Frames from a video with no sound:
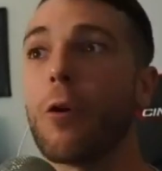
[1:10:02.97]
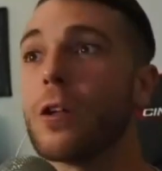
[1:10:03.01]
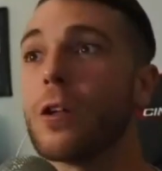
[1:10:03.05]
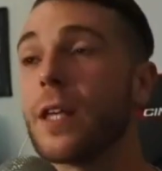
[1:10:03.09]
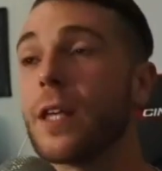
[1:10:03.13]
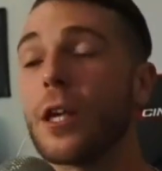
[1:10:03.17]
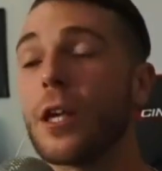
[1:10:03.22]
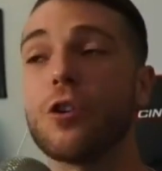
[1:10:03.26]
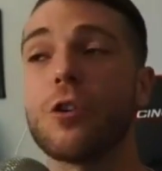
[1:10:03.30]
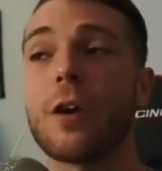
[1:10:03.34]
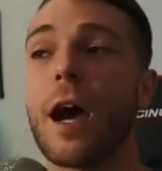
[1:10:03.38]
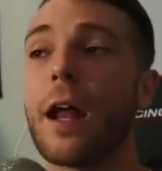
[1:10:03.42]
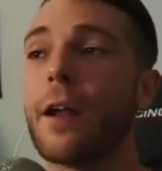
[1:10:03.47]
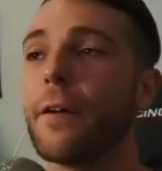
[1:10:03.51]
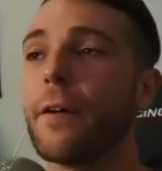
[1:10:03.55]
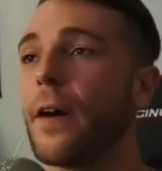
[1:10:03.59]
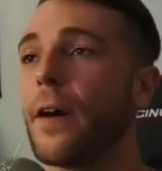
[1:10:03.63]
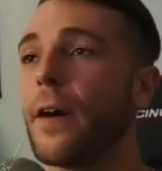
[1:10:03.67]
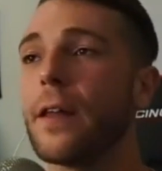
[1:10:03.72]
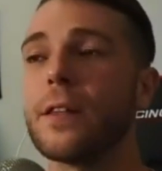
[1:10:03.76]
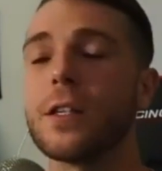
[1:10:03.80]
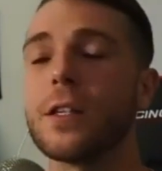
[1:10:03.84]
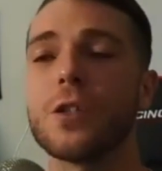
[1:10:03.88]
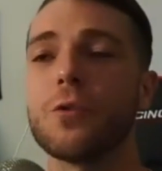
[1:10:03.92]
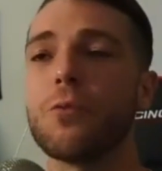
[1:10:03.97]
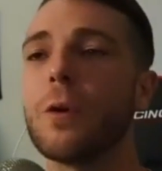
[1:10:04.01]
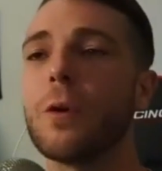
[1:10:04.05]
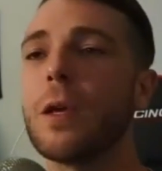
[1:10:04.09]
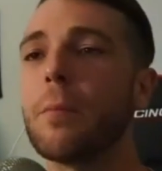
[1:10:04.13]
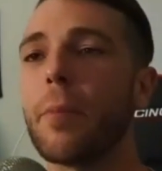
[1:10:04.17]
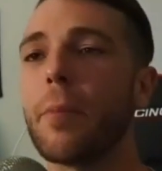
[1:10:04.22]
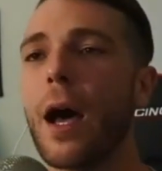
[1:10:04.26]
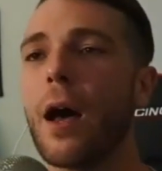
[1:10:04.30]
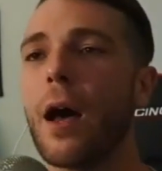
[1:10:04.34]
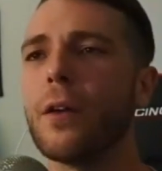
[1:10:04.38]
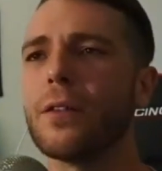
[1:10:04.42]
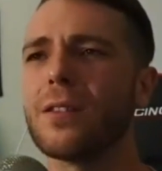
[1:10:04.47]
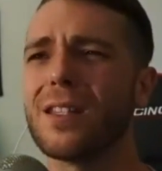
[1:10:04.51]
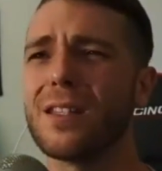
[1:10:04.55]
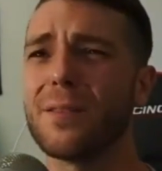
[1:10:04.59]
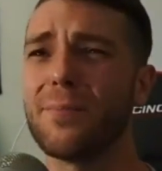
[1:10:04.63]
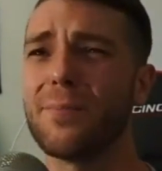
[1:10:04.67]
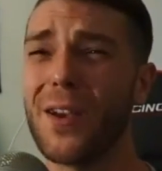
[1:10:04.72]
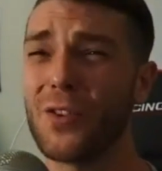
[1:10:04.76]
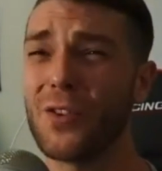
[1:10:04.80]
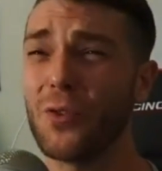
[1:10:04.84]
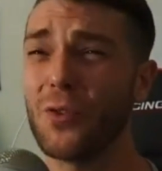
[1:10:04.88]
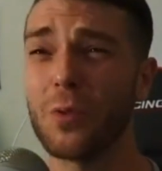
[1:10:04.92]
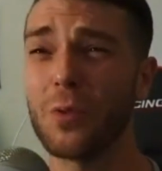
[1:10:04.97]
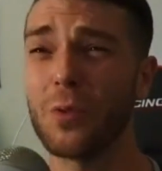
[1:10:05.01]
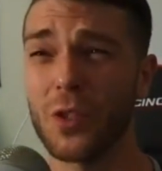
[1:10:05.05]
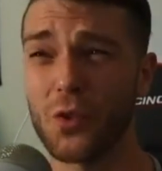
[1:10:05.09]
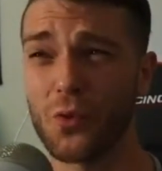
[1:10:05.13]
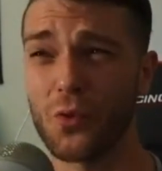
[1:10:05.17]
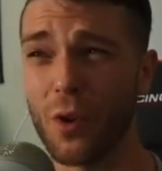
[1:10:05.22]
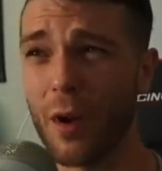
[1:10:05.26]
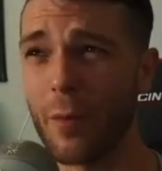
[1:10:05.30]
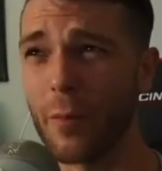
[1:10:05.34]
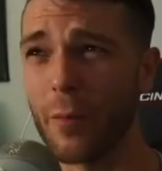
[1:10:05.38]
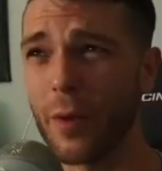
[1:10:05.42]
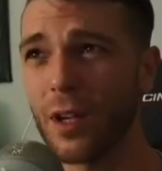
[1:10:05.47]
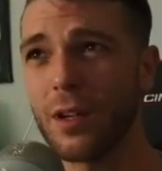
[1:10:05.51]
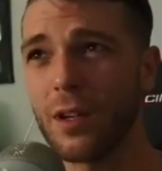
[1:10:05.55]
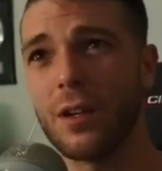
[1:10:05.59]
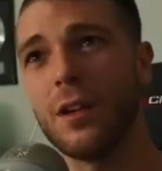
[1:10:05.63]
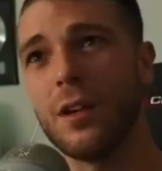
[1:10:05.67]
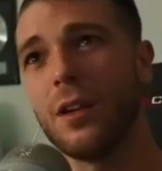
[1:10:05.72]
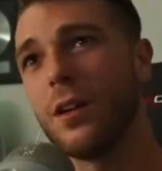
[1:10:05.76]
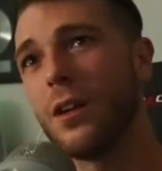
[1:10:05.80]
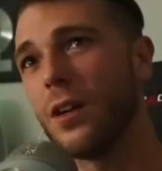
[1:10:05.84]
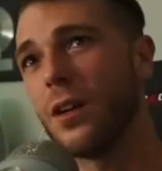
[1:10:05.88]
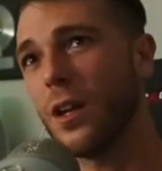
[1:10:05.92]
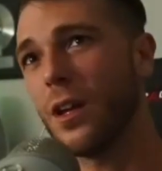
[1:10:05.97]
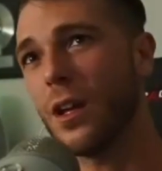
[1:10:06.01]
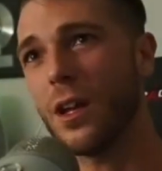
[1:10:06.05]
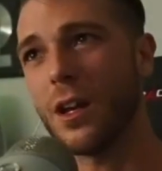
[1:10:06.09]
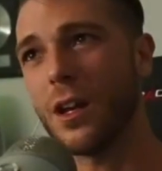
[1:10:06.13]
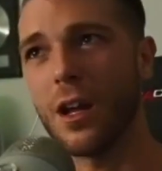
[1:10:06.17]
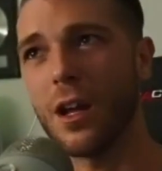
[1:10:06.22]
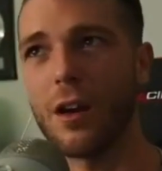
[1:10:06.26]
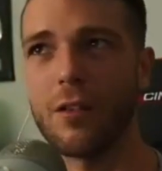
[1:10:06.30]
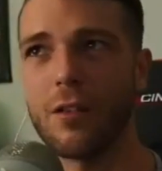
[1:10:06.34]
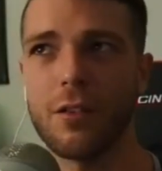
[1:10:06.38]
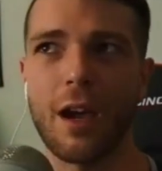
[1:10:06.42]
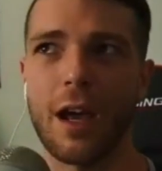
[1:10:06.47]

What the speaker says: you got to find the sweet balance, especially with drumming. You got to be